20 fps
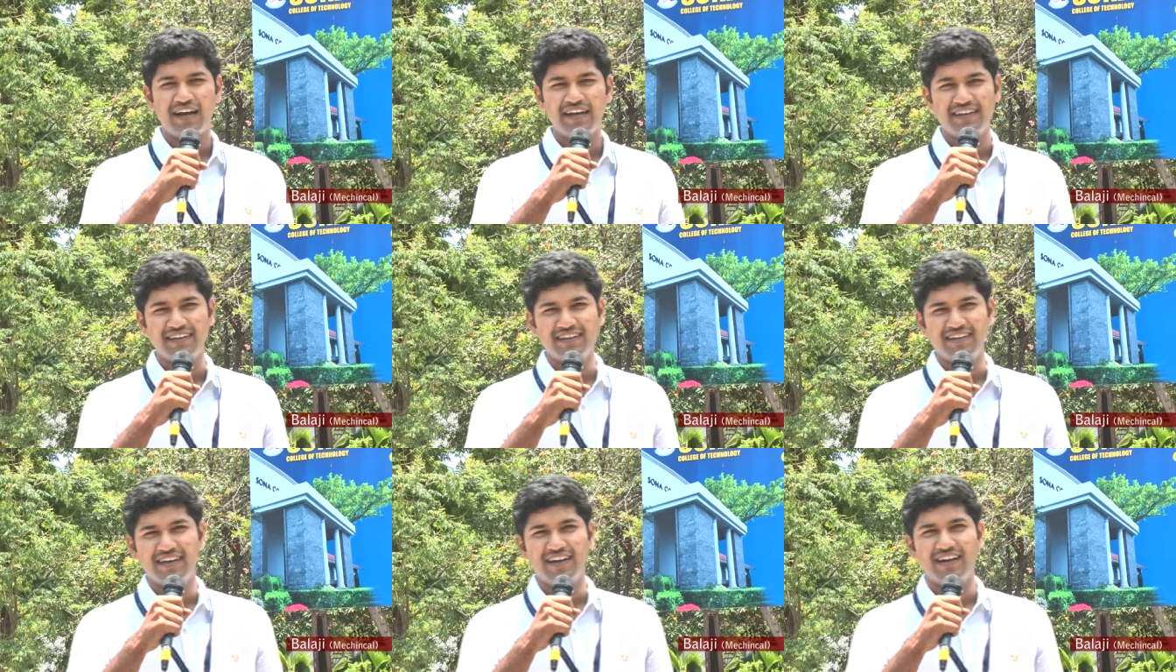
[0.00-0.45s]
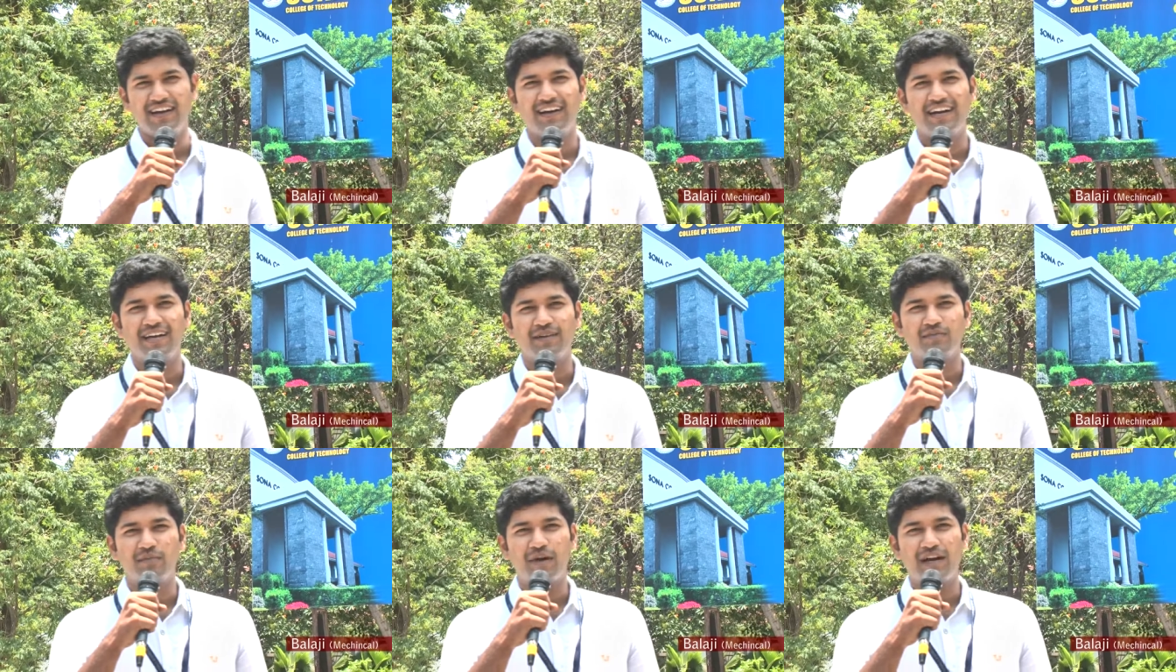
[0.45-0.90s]
Hi,
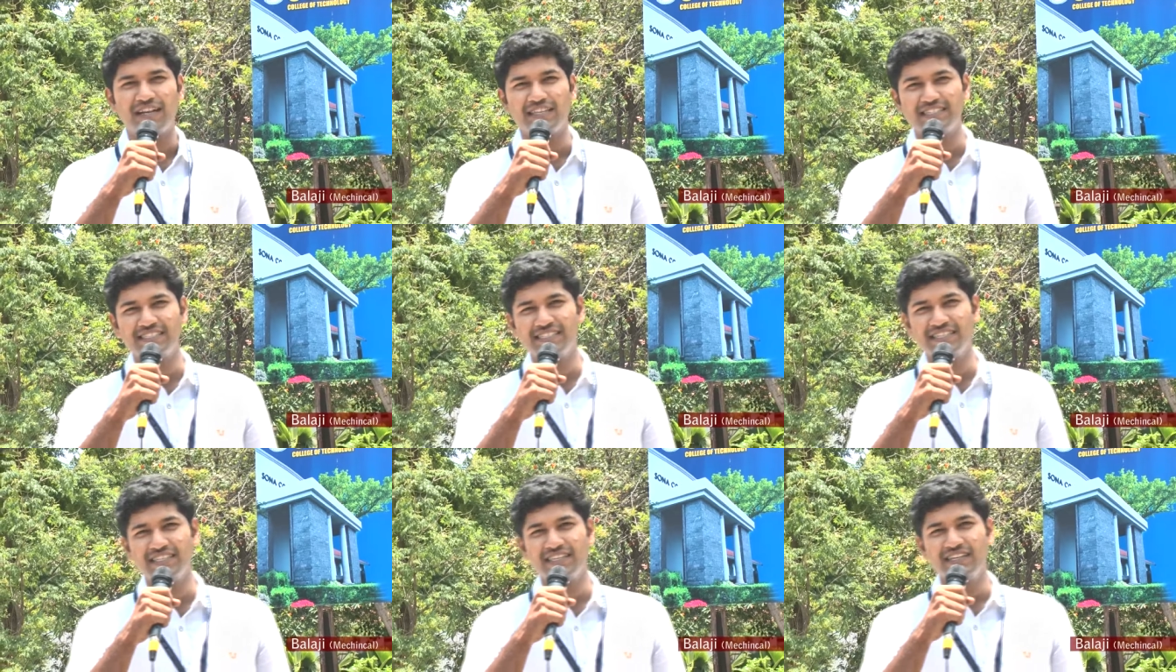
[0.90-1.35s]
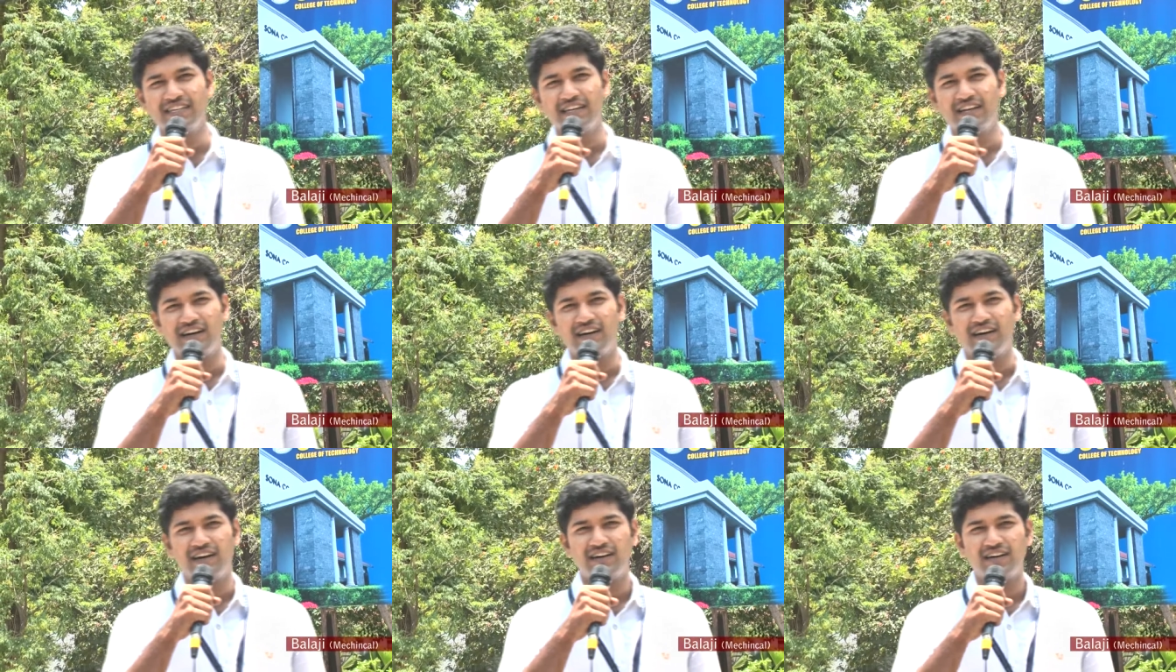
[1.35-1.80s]
I am Balaji.
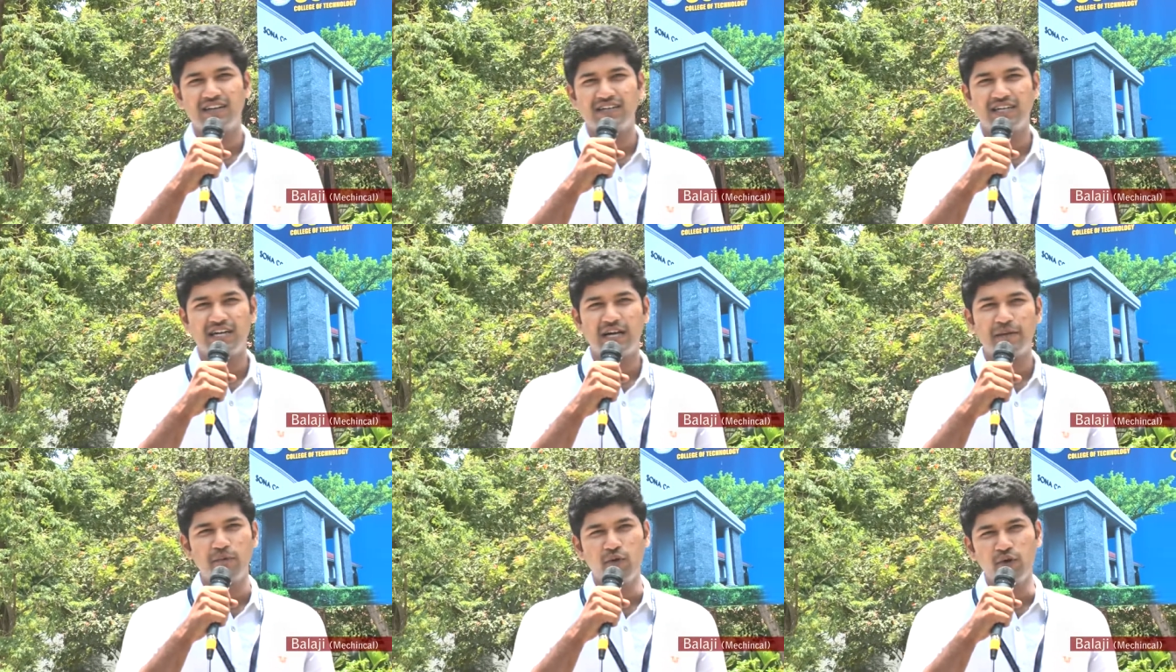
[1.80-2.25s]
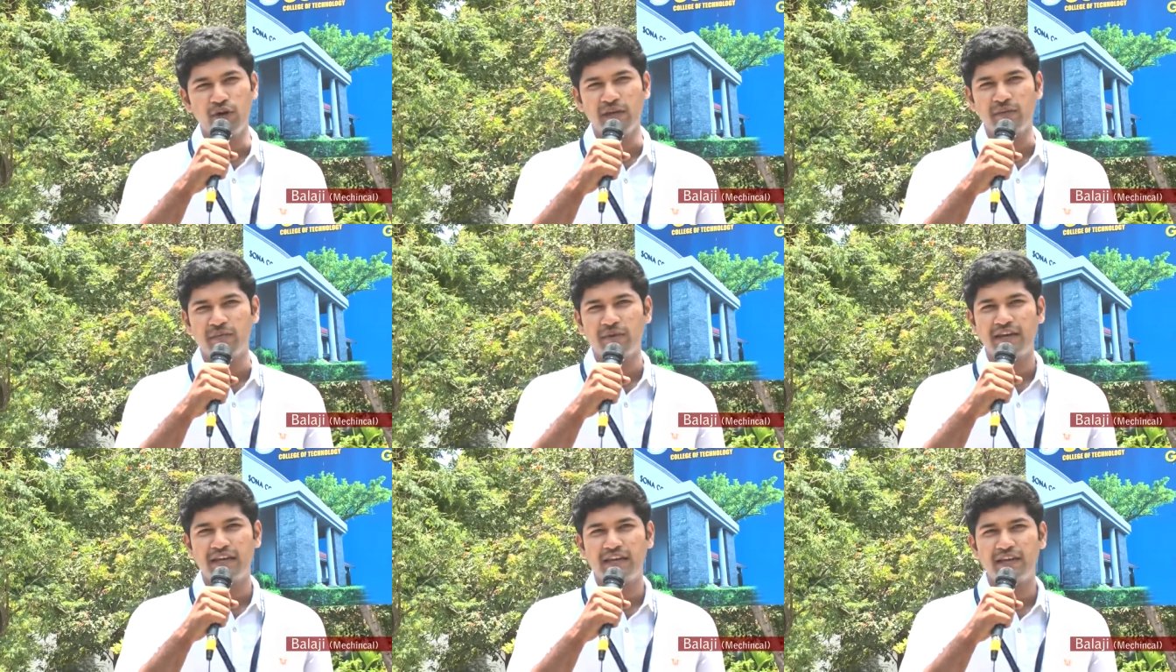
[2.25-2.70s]
I'm doing
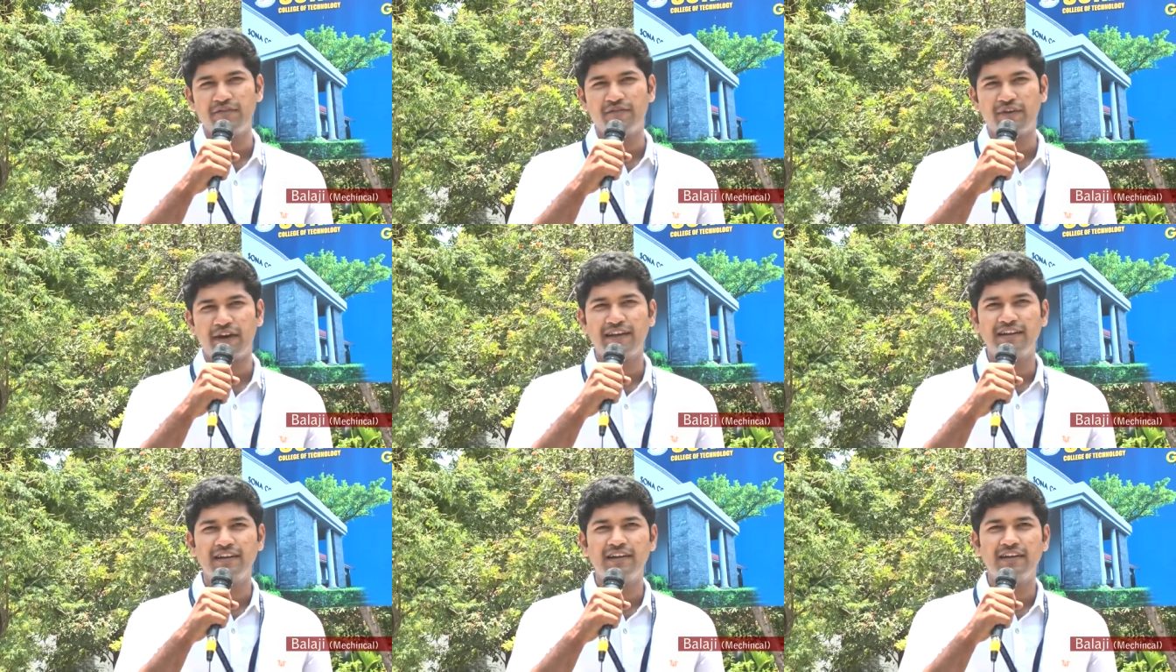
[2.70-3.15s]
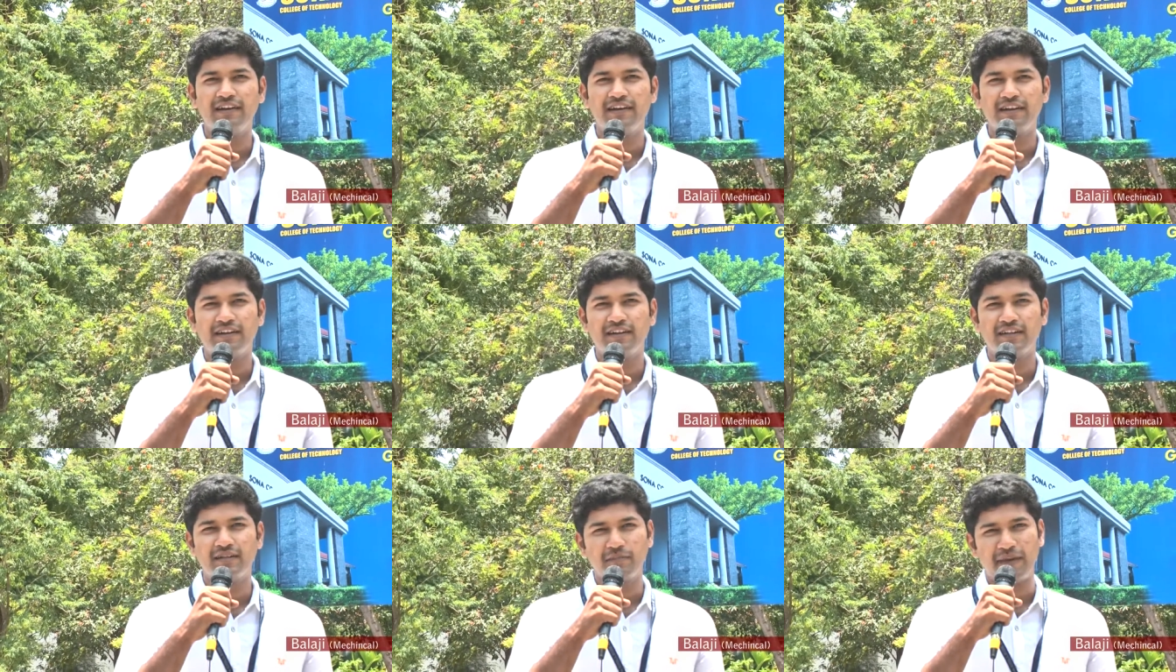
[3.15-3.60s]
my final
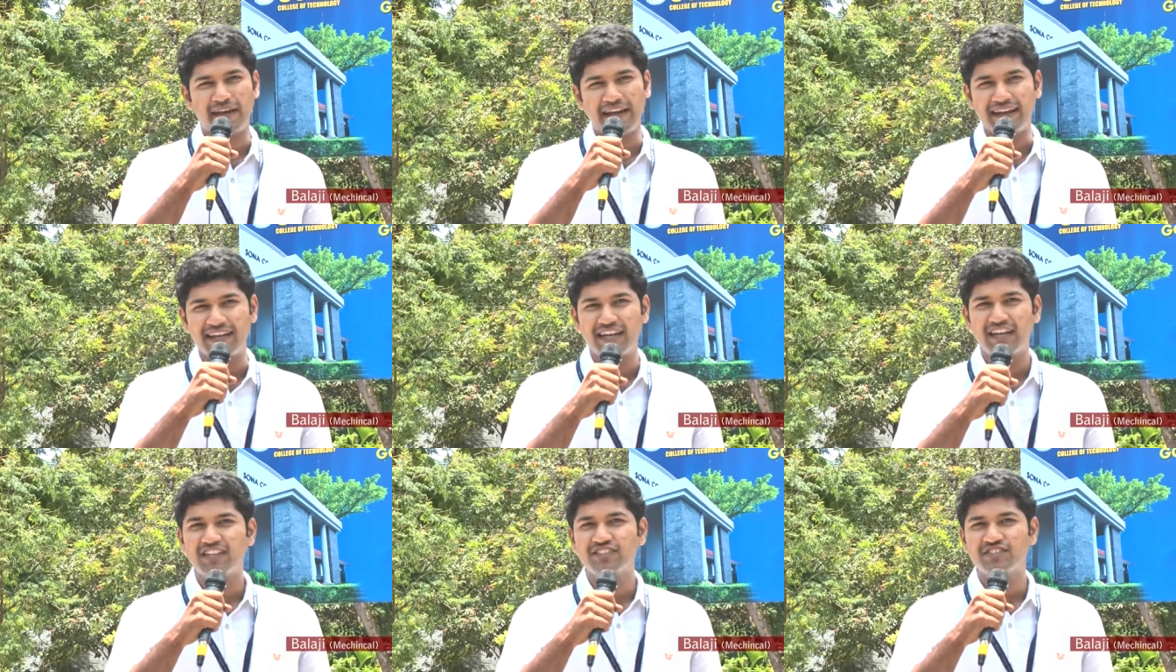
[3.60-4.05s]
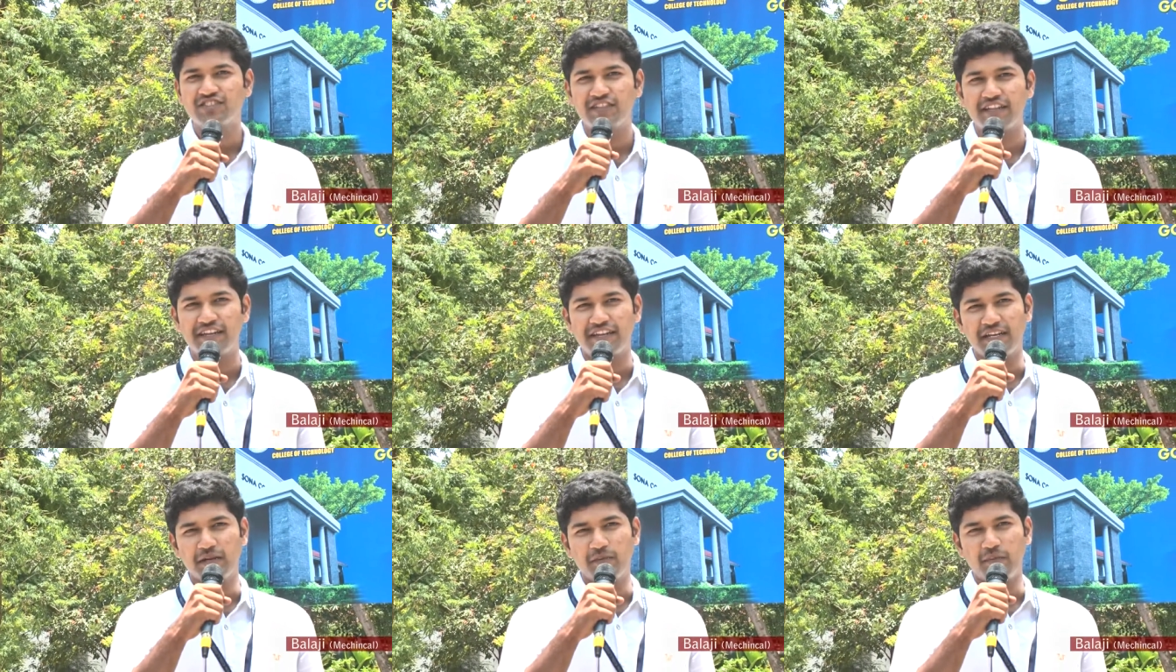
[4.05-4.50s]
year in Mechanical
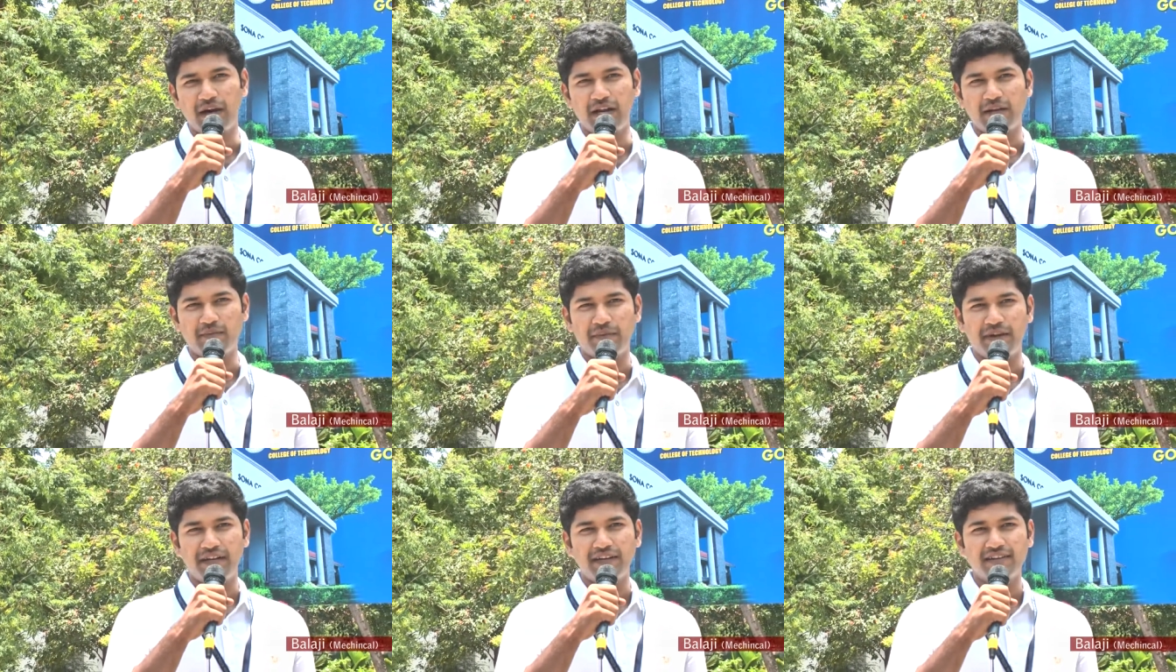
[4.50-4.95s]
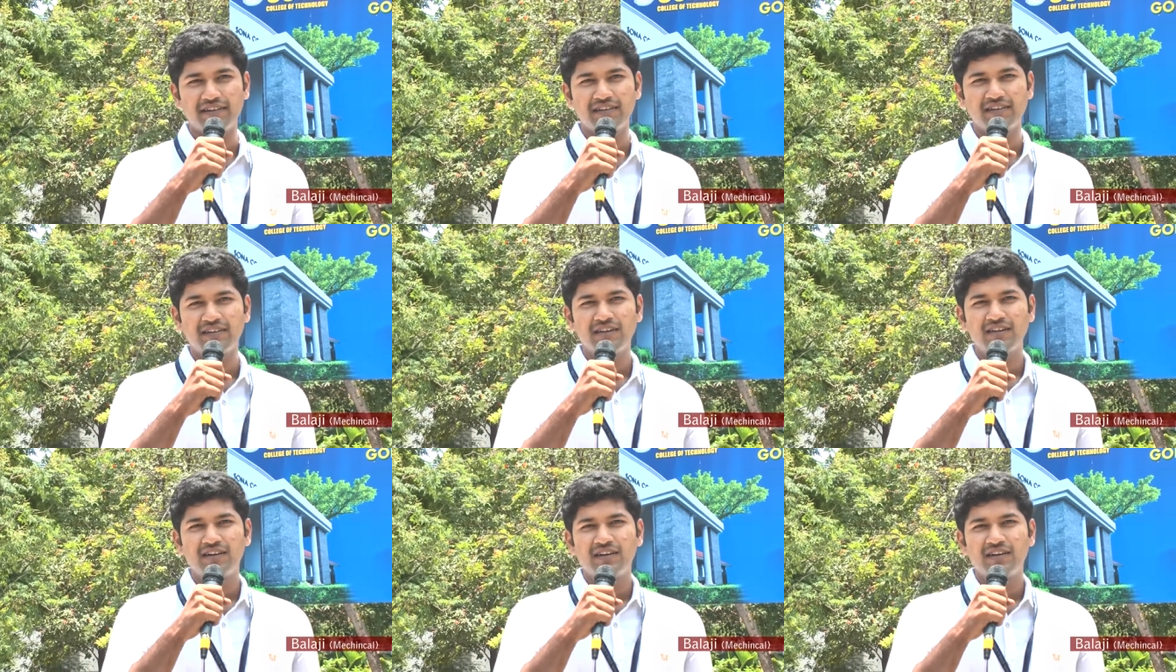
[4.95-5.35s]
Engineering Department.